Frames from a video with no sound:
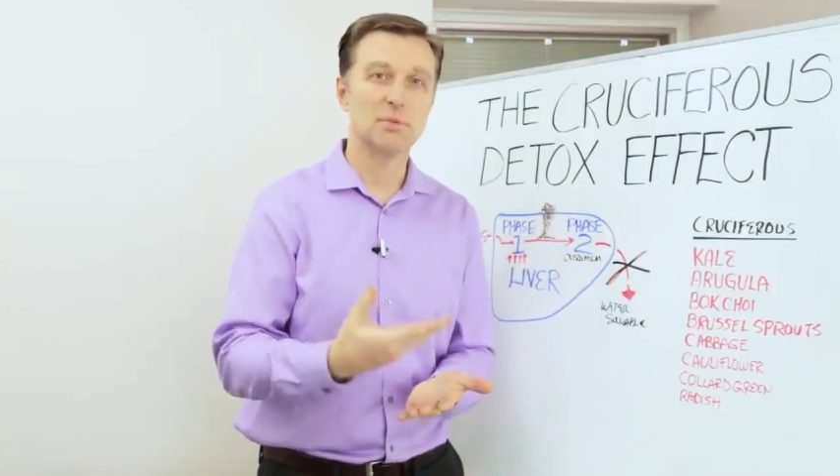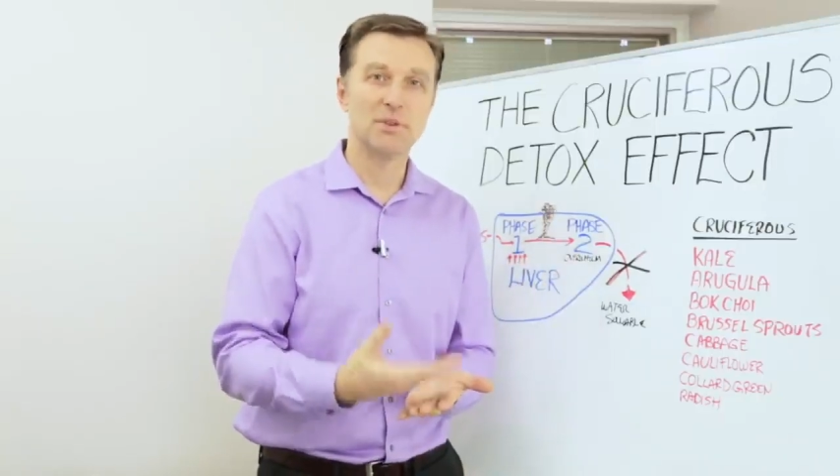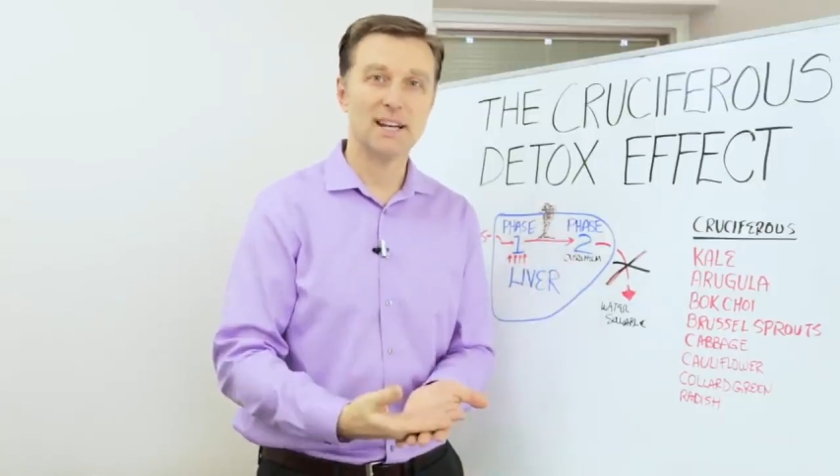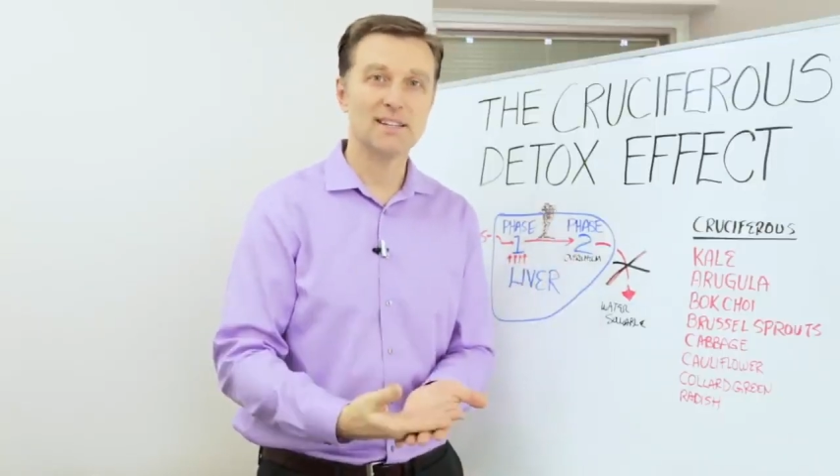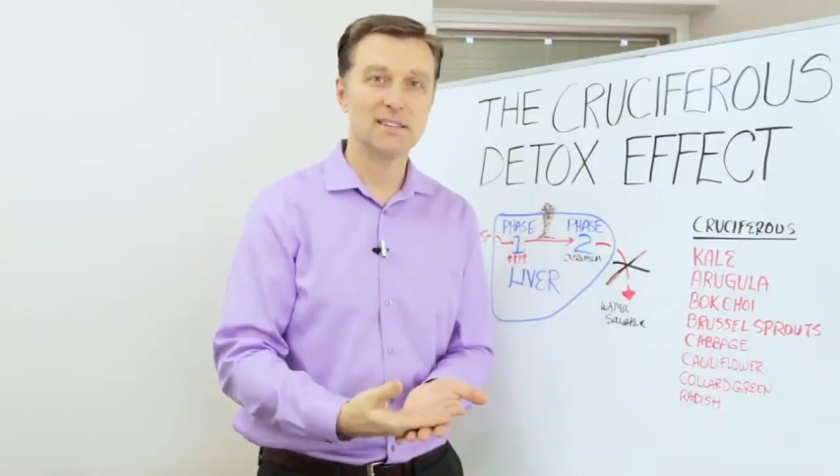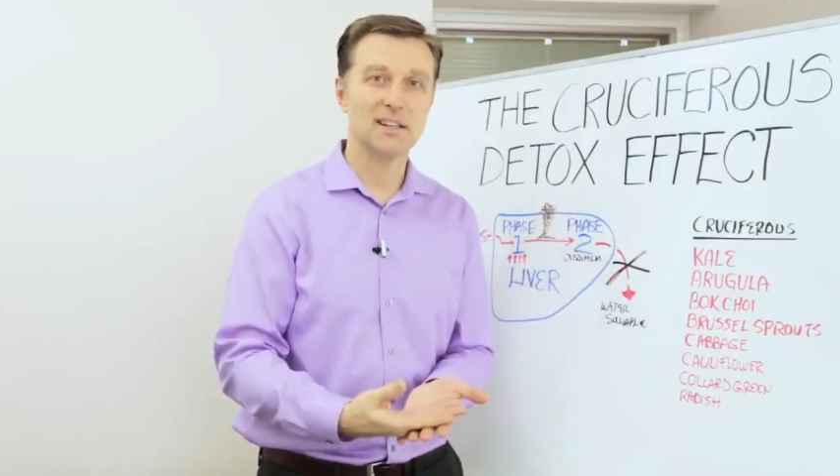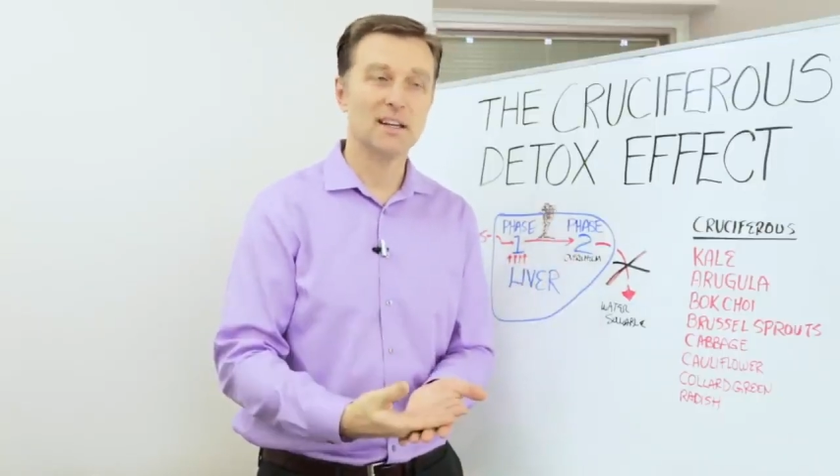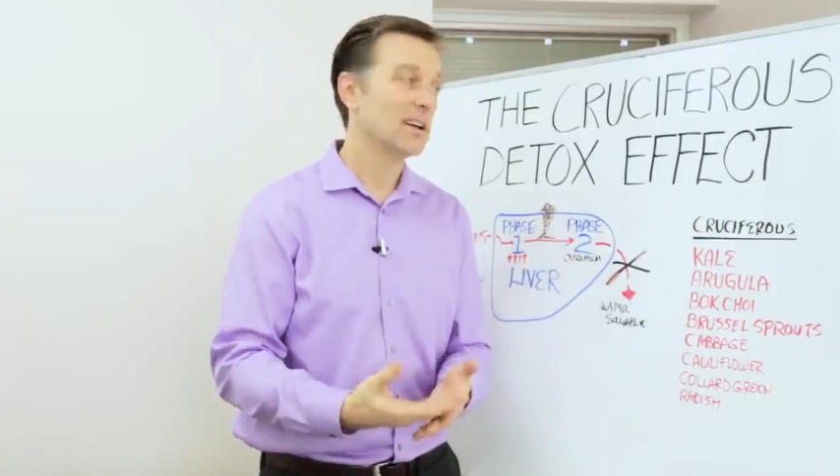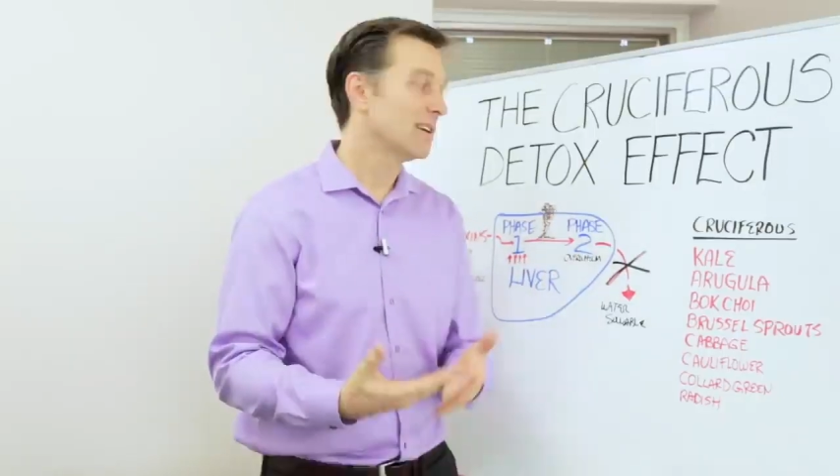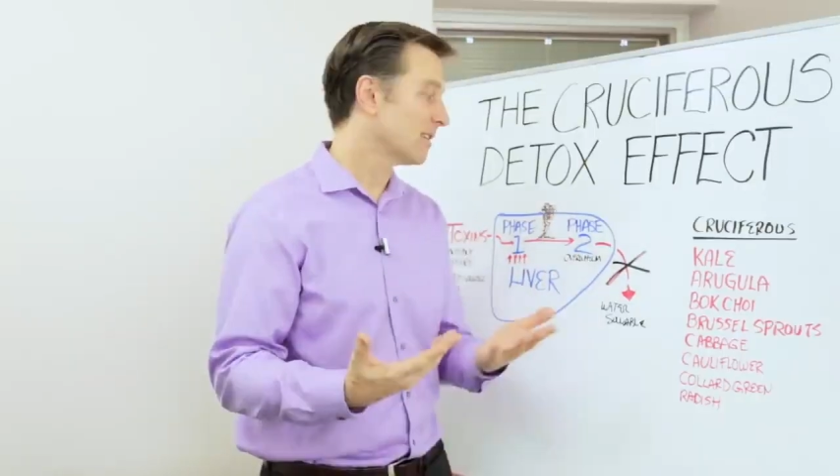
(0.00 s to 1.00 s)
breast,
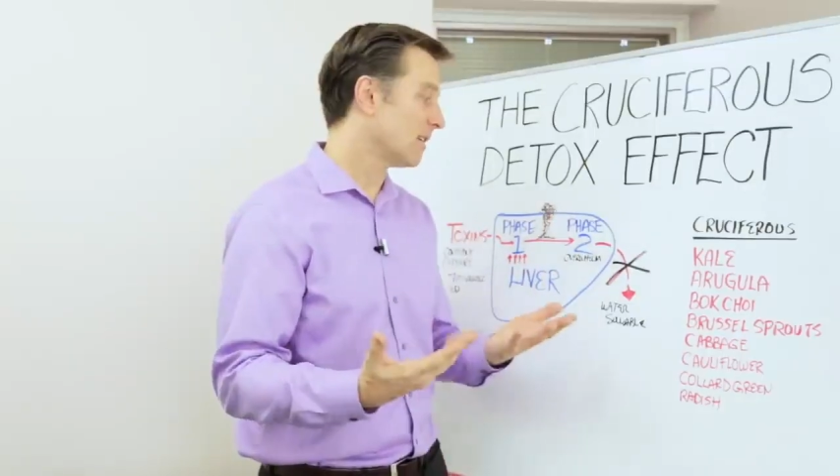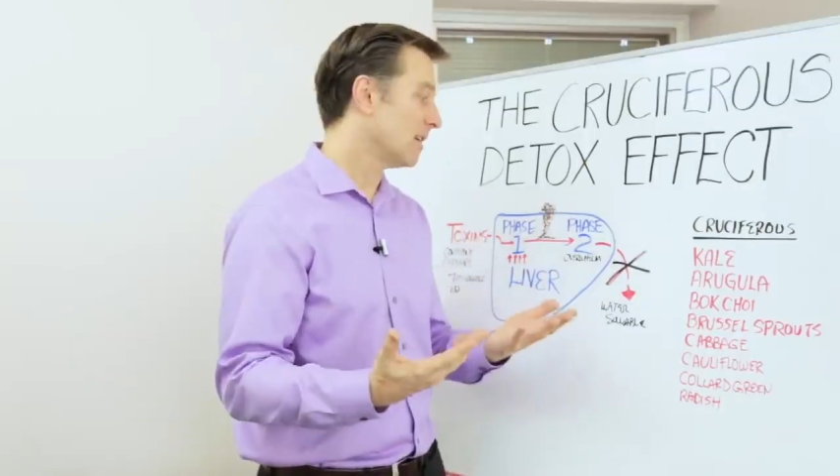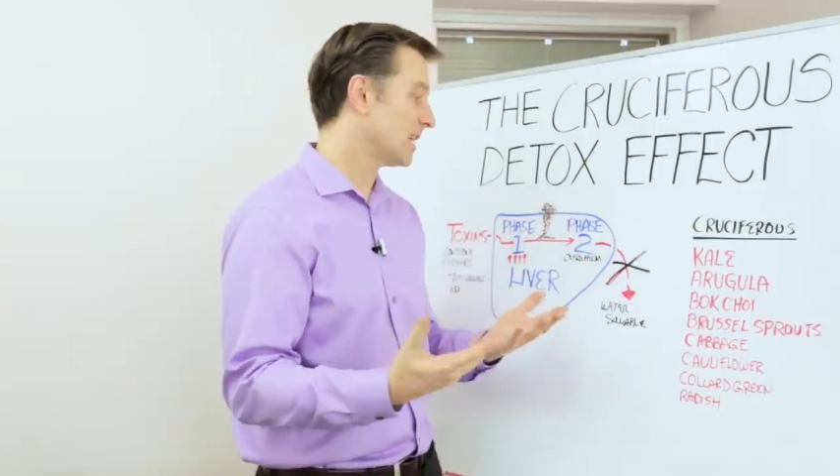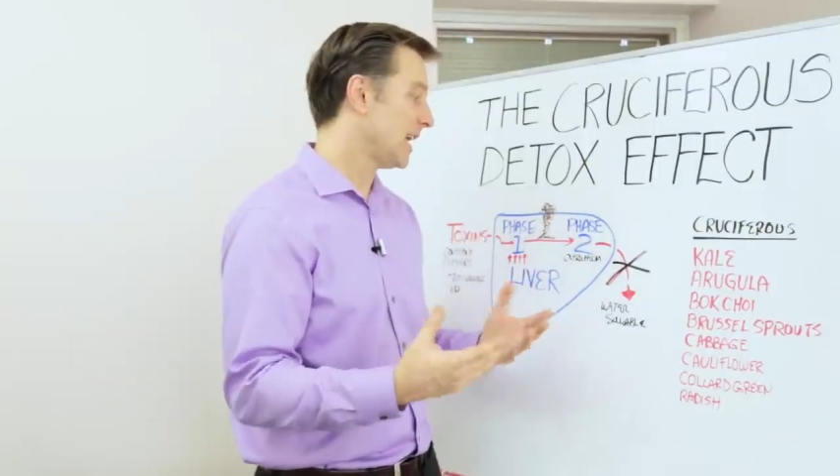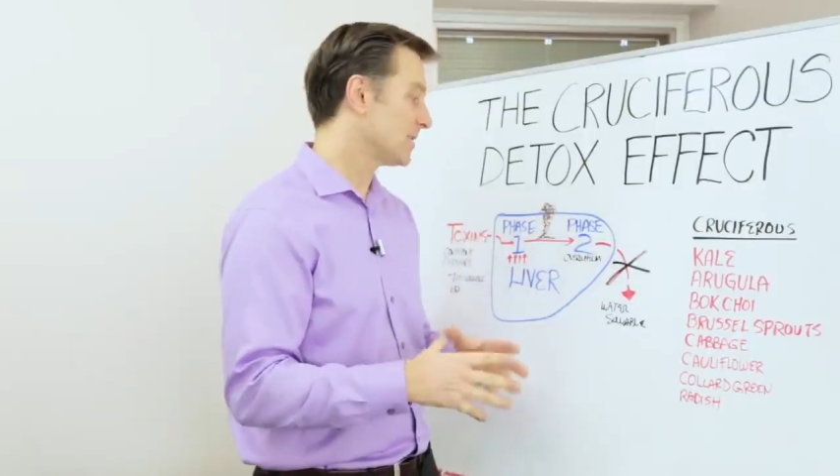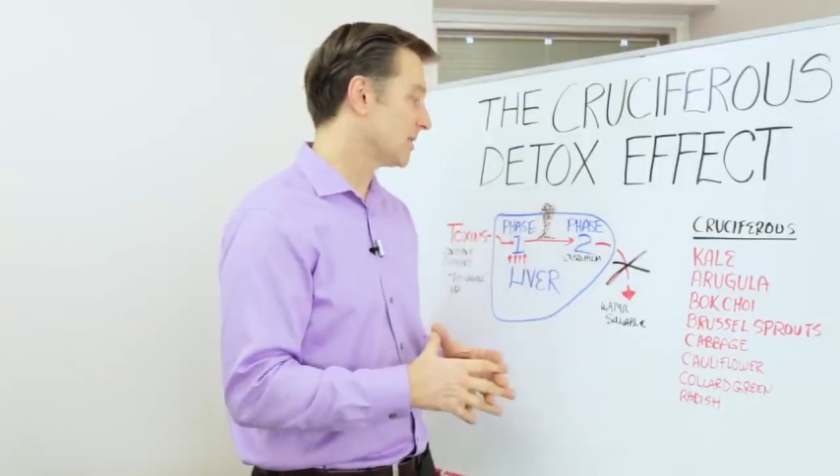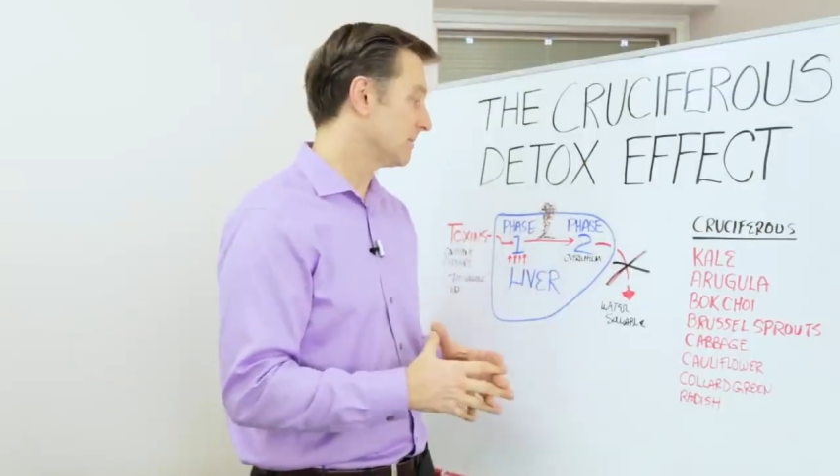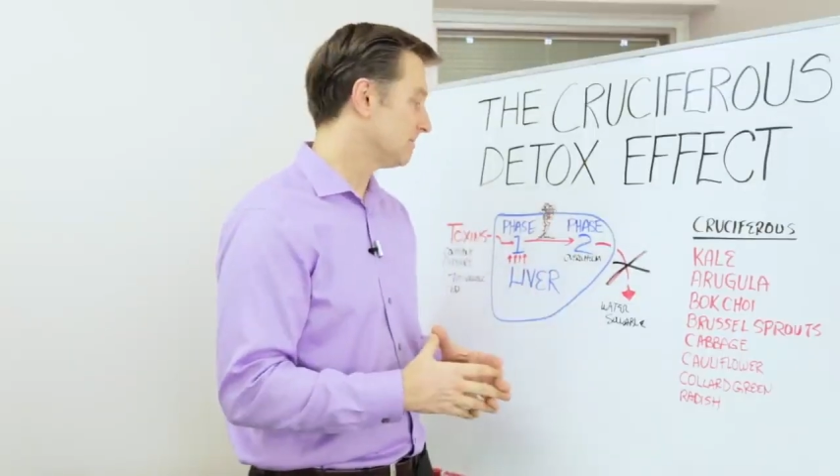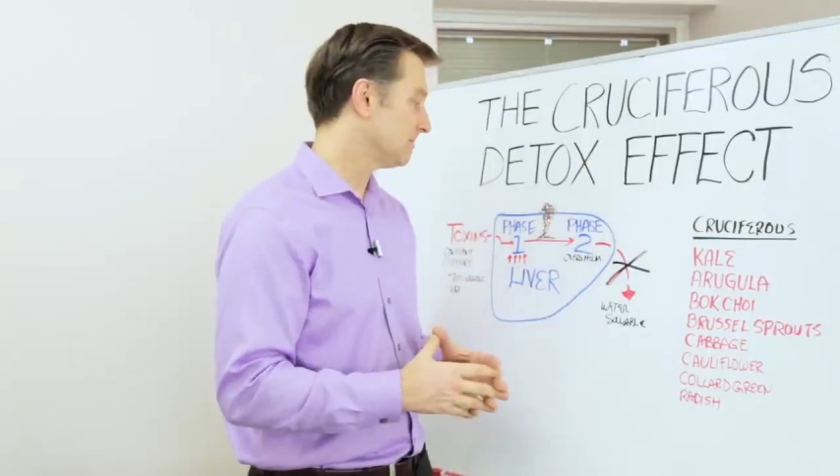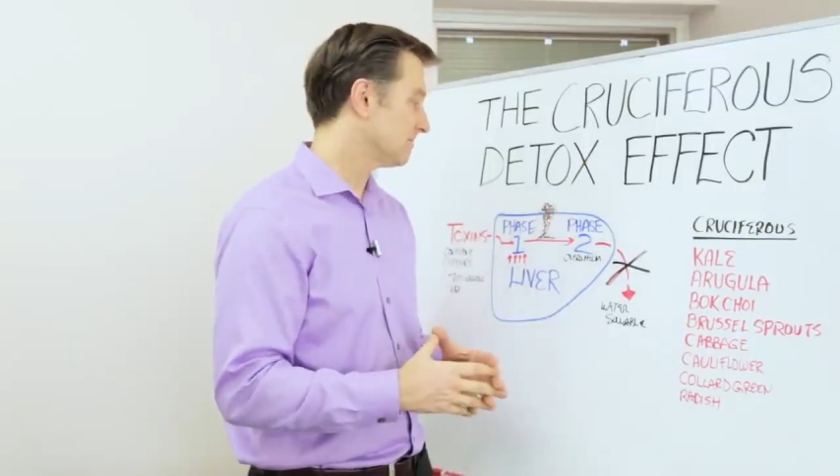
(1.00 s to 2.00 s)
cause cancer.